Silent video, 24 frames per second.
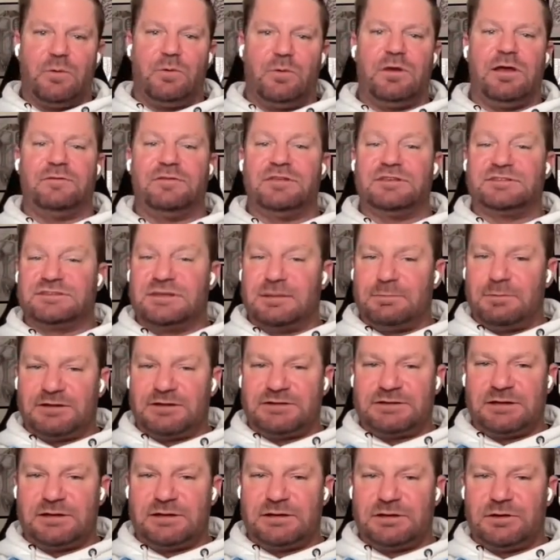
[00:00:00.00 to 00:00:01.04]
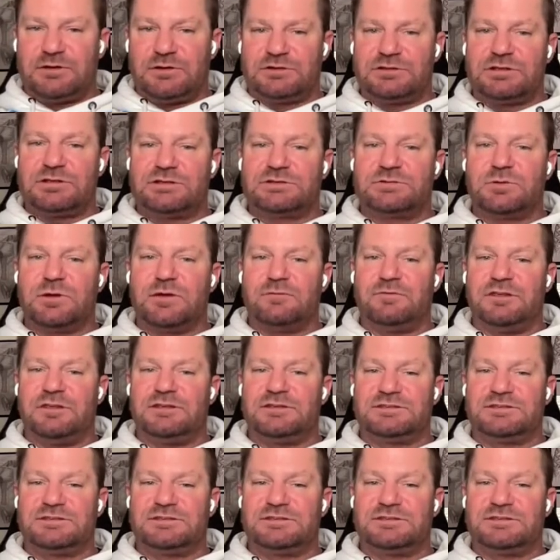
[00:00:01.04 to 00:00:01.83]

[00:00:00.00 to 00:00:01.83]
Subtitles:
We have the semitendinosus, we have the